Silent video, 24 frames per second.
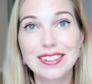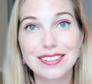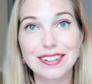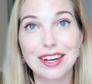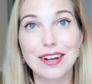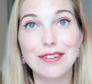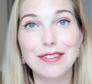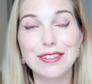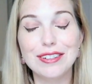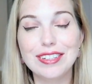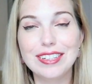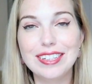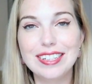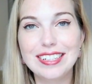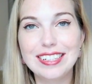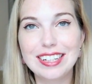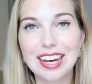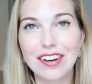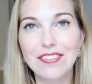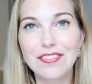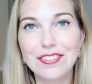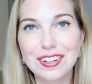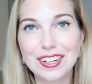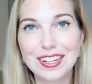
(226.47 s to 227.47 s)
So
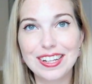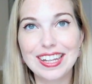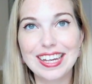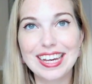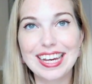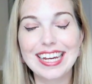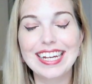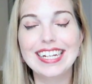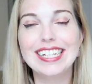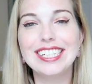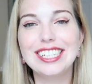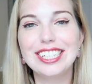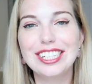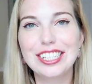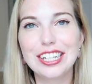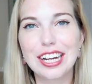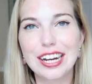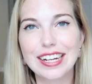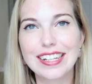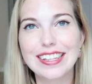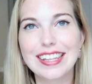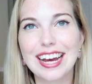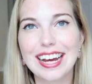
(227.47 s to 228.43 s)
definitely check